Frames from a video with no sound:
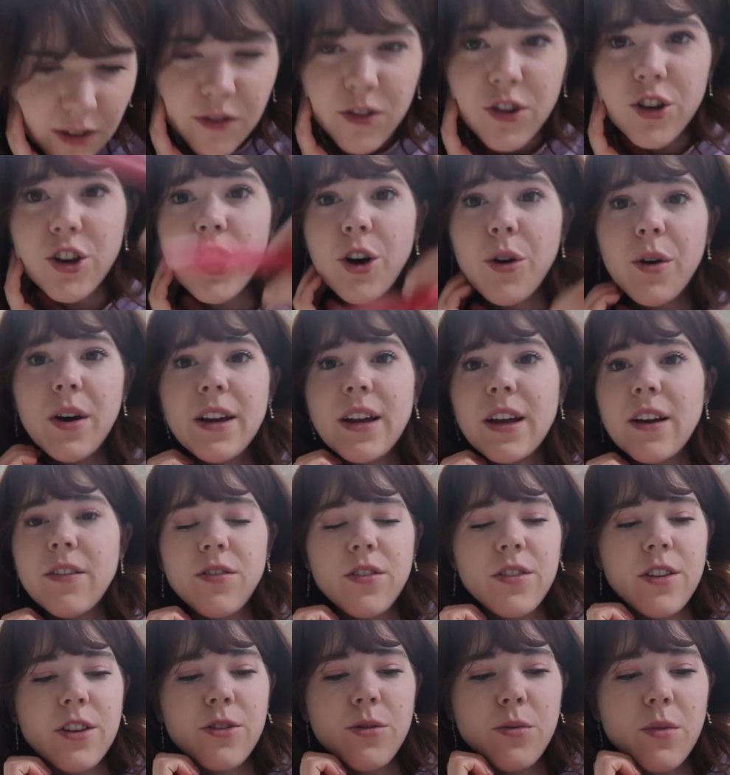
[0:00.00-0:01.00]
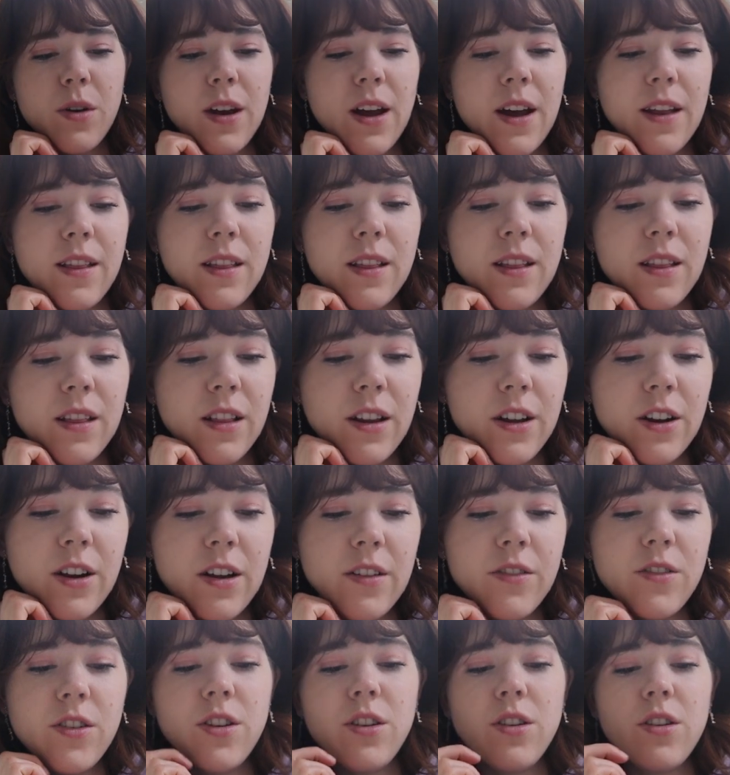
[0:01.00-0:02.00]
I have no idea for this one. I
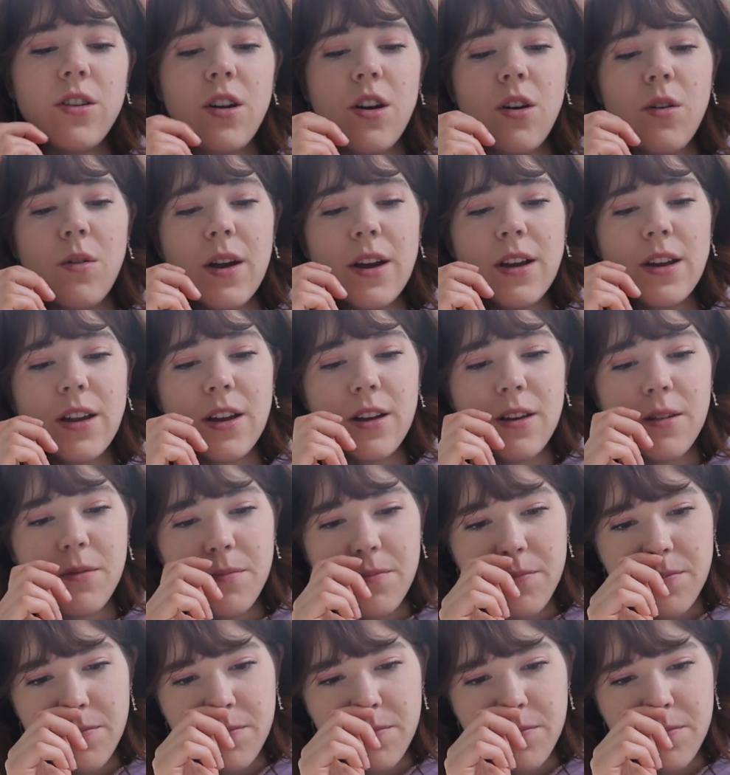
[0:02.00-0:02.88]
literally have no idea.